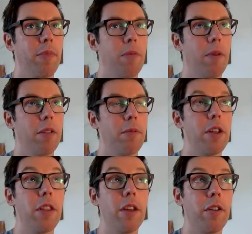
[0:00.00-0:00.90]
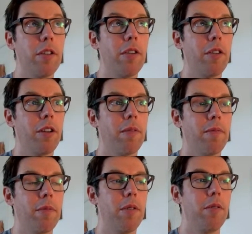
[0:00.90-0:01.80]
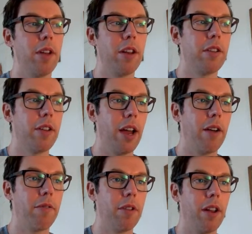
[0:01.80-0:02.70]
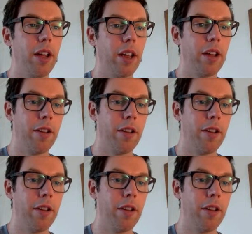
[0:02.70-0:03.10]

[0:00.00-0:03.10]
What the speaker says: whereas when you're the underdog, you tend to have to like